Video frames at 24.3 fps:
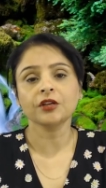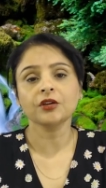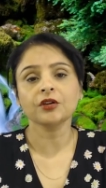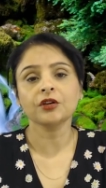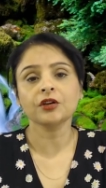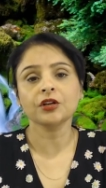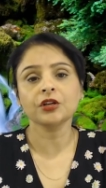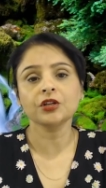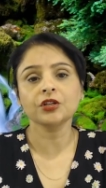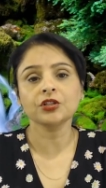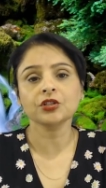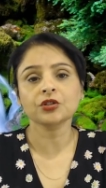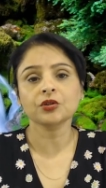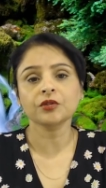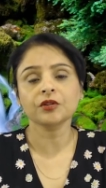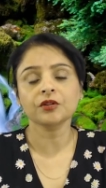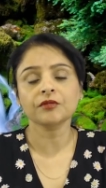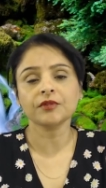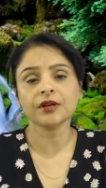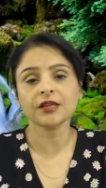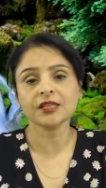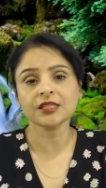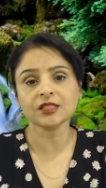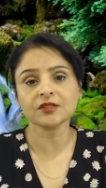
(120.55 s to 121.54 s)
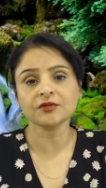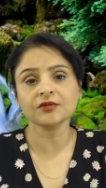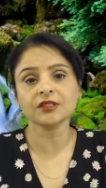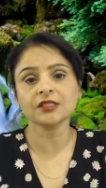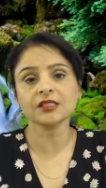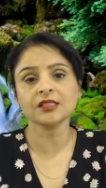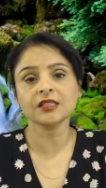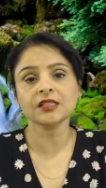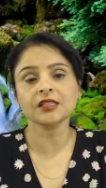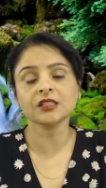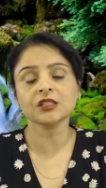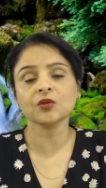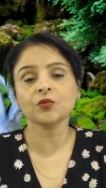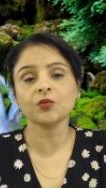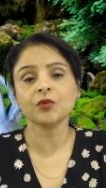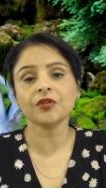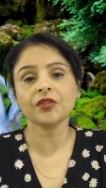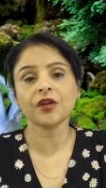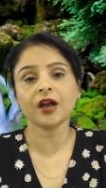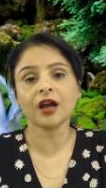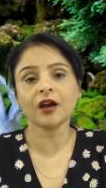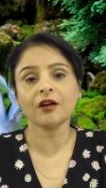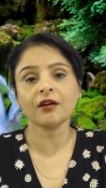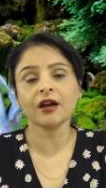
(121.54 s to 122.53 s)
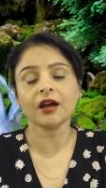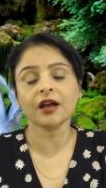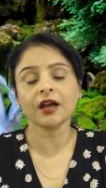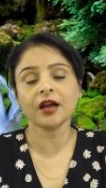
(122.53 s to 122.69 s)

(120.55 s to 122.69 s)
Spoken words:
You can enjoy the rest of the season without